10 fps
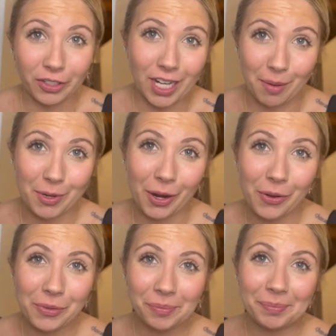time
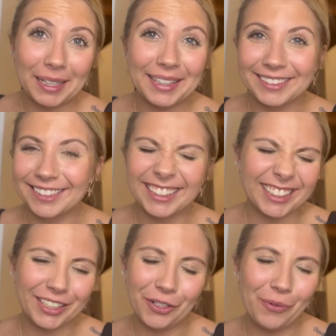ago, but
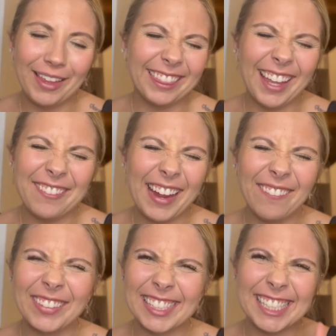you know what, life
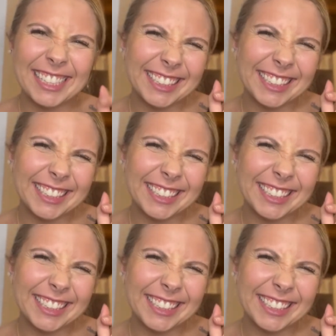happens.